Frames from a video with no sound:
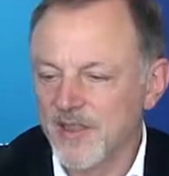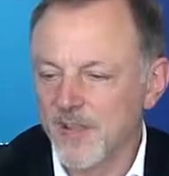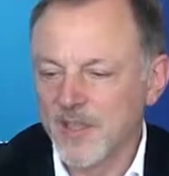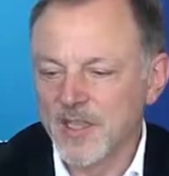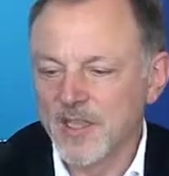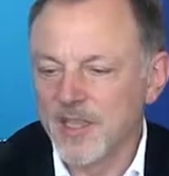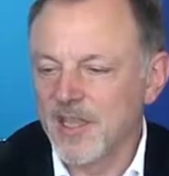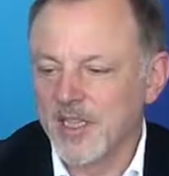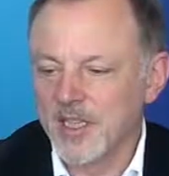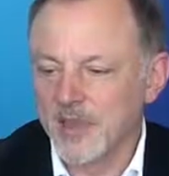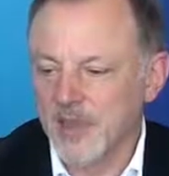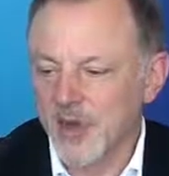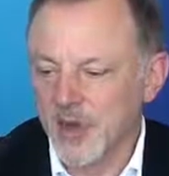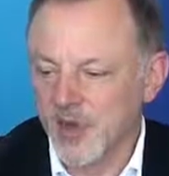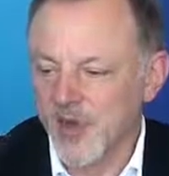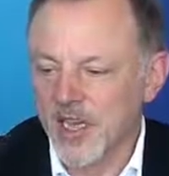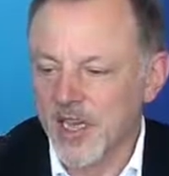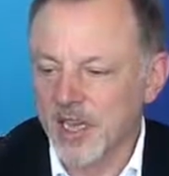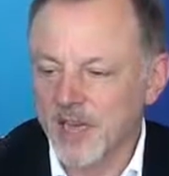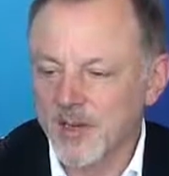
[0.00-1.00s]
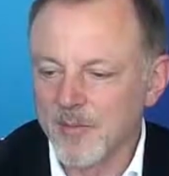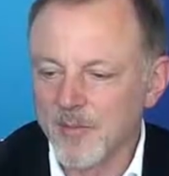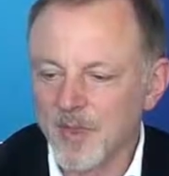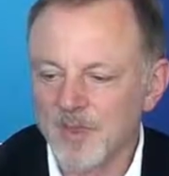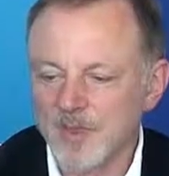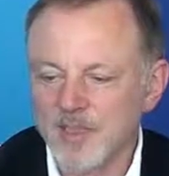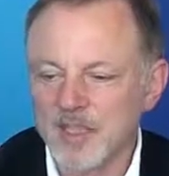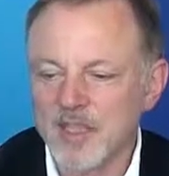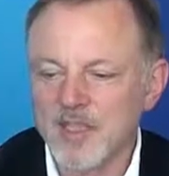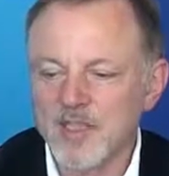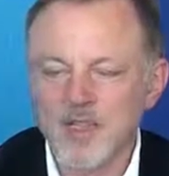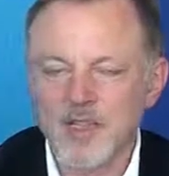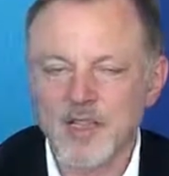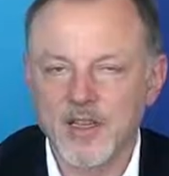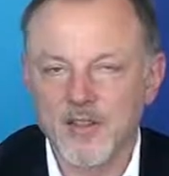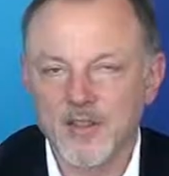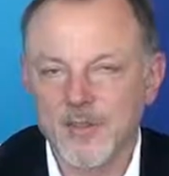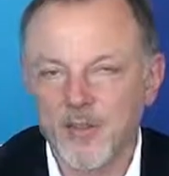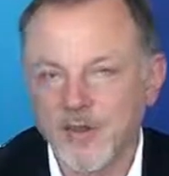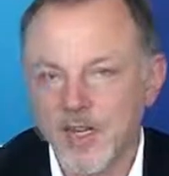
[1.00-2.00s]
We see it among the animals, as
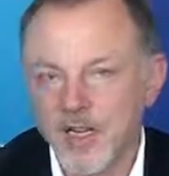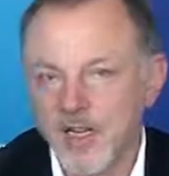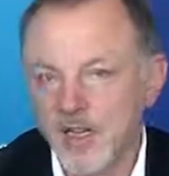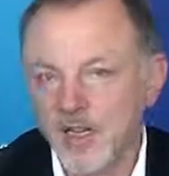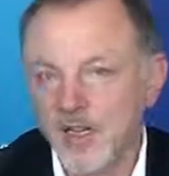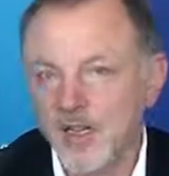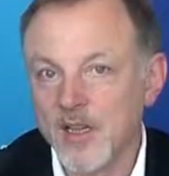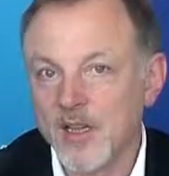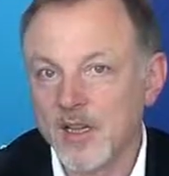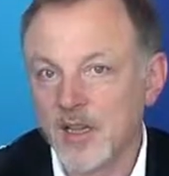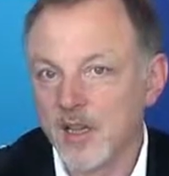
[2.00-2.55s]
I already